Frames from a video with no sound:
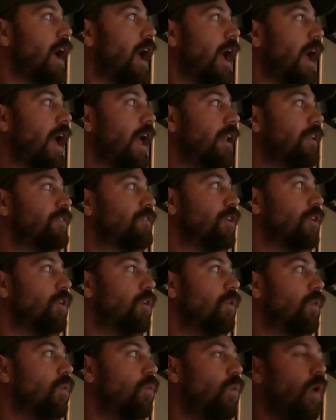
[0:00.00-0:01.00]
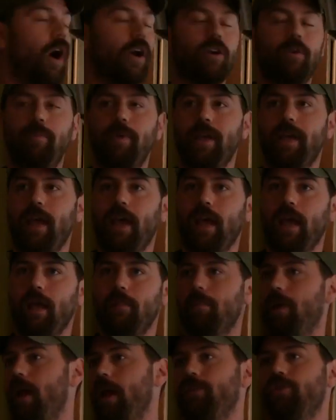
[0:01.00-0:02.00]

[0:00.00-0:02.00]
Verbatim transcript: And so water became,